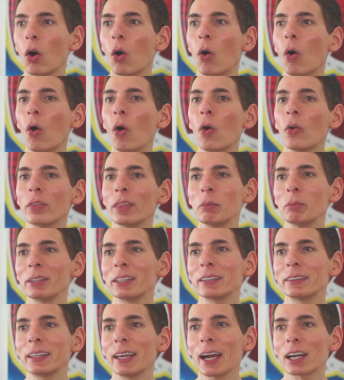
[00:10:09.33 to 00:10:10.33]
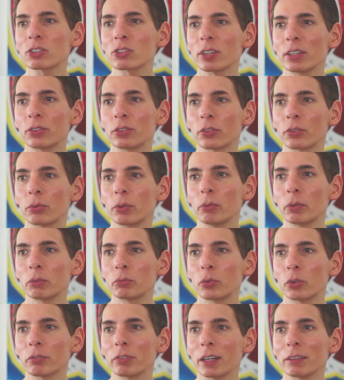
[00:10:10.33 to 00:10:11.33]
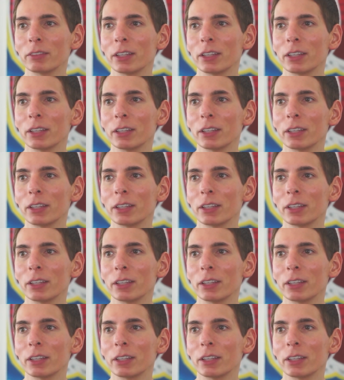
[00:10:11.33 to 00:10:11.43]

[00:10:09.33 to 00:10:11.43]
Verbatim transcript: Oh, then we get the actual answer, three one four five